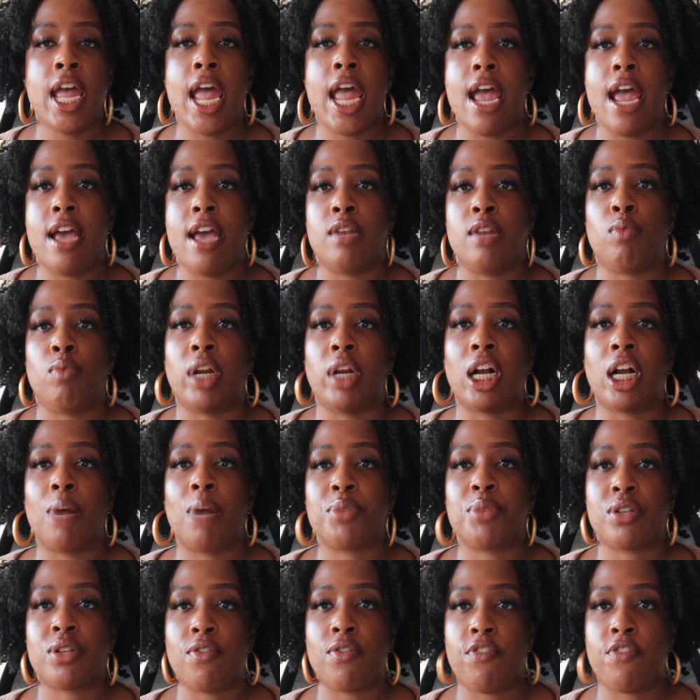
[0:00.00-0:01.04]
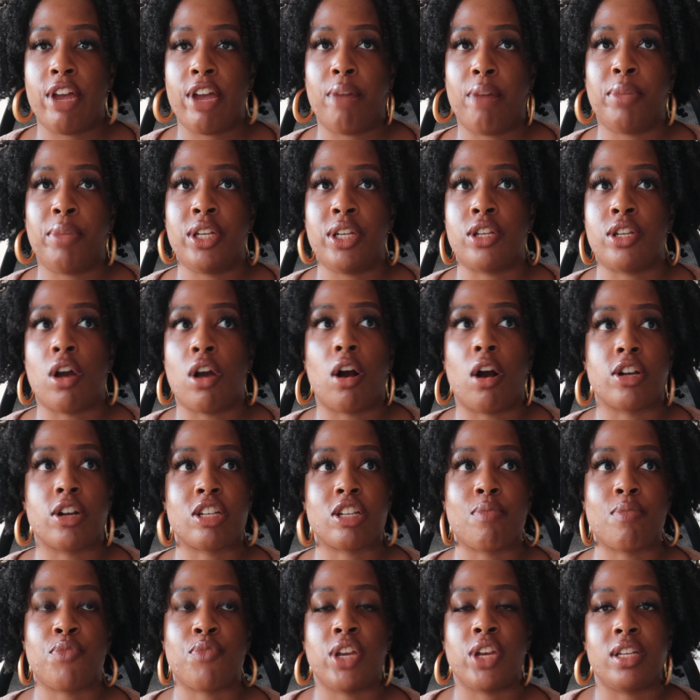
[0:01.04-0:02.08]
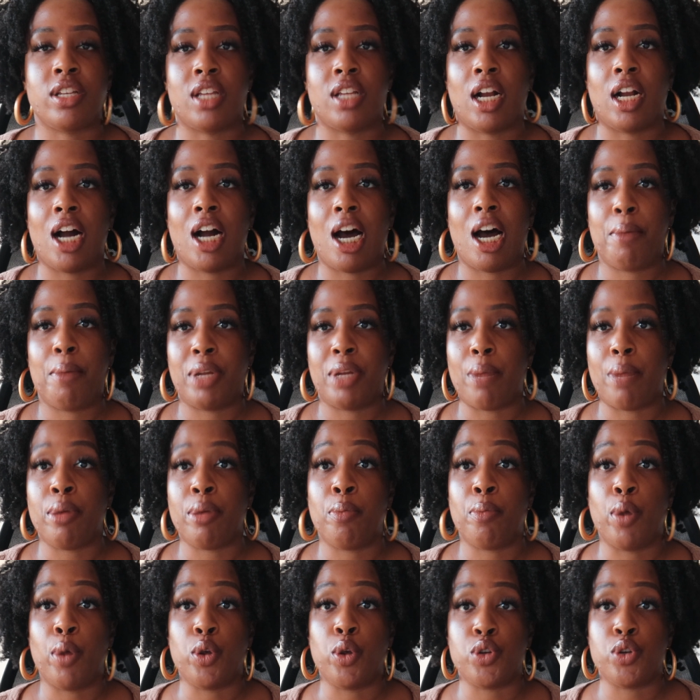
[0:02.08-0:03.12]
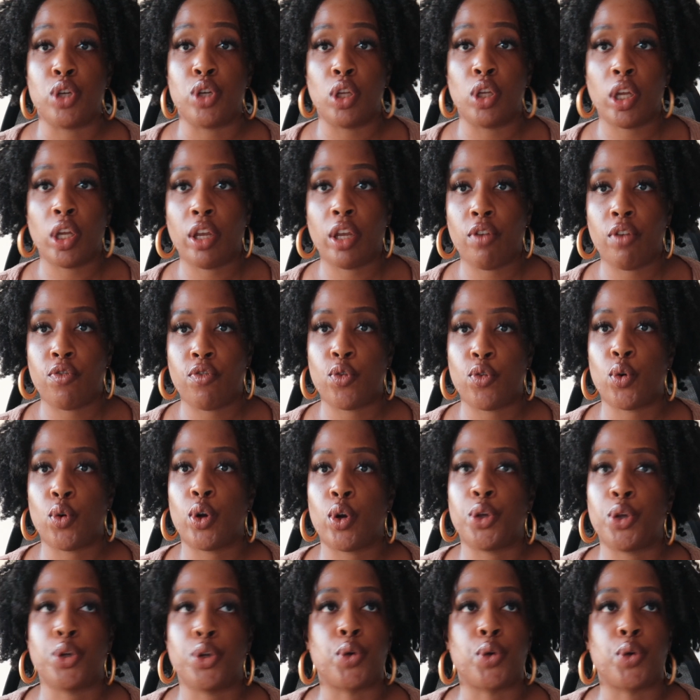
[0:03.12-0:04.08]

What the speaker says: And when it comes to families, there are some things in common that people are usually looking for,